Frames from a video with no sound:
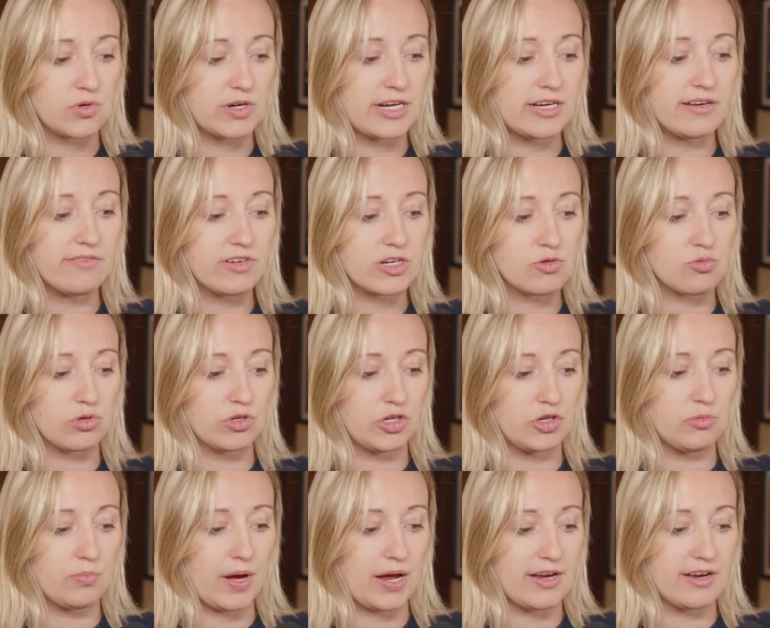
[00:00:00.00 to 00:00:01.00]

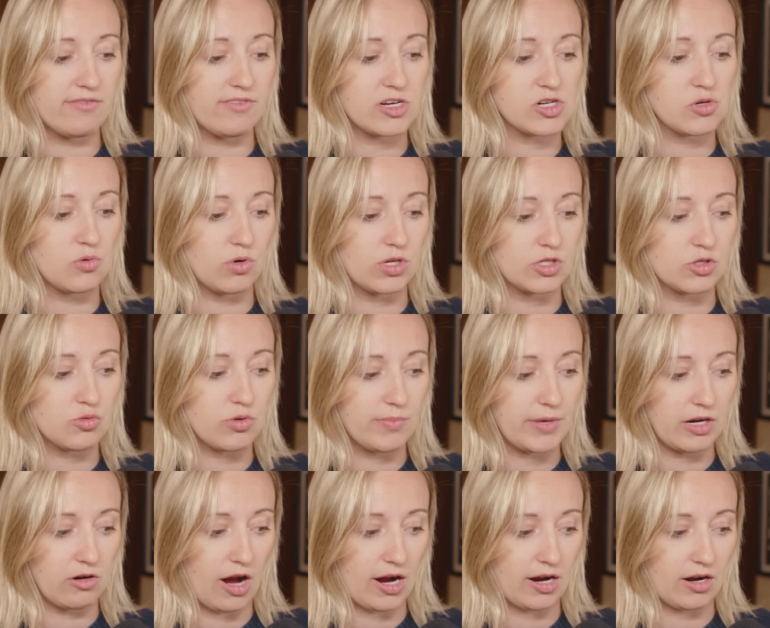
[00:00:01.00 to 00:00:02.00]
UPenn Division I
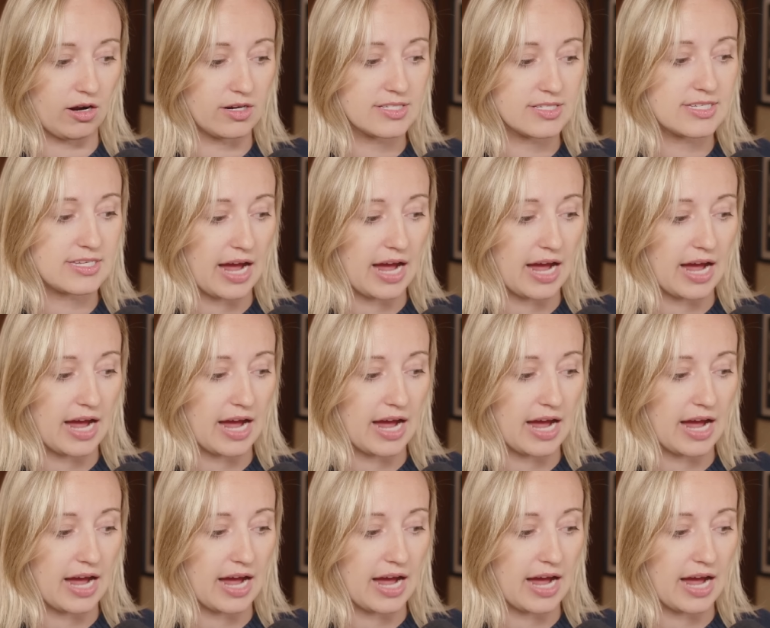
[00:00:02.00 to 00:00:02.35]
swimming records,